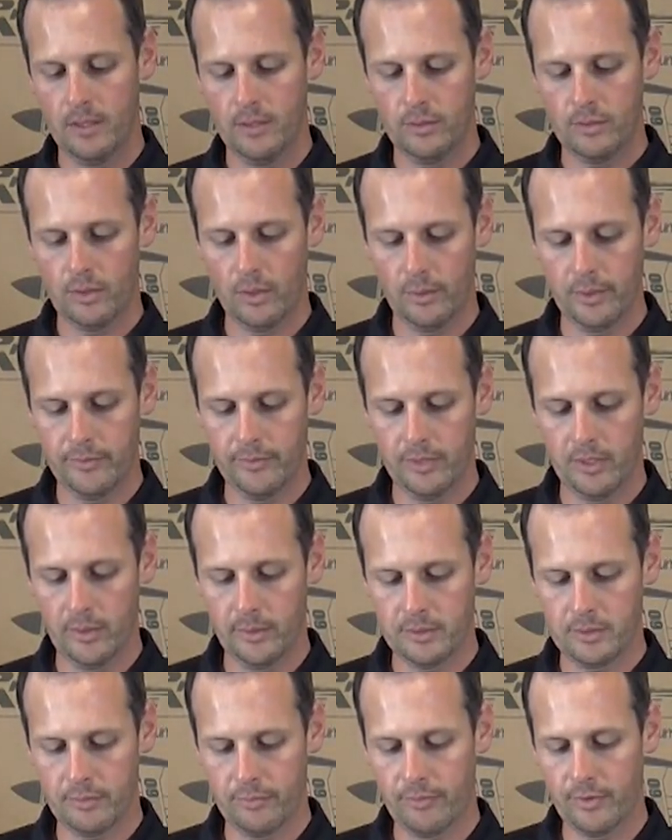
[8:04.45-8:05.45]
So even though
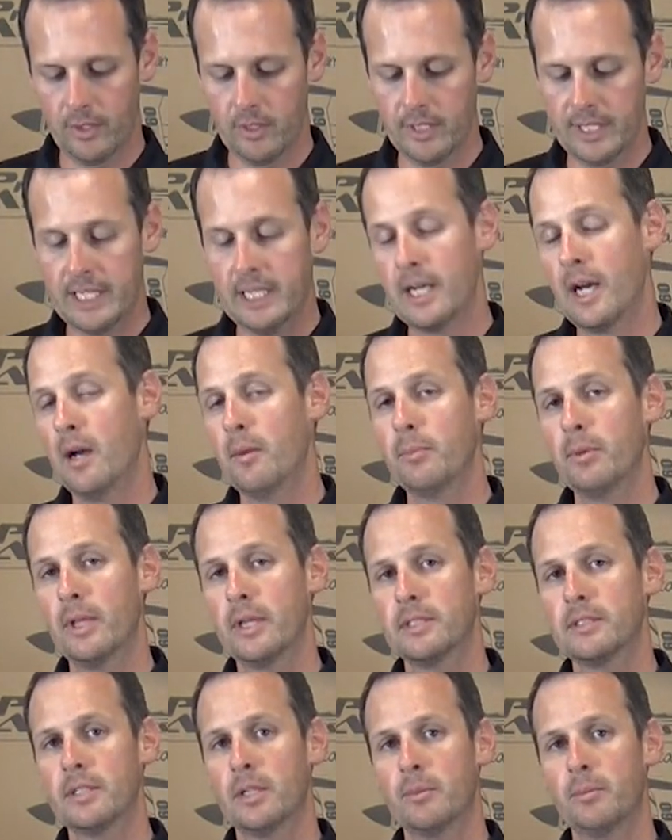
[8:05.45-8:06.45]
it's a fairly
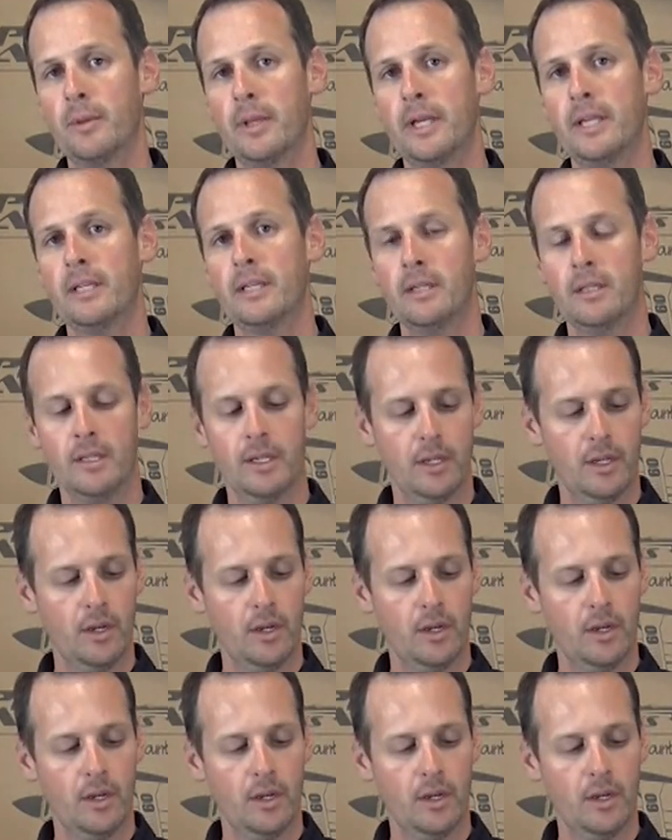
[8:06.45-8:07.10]
complex airplane,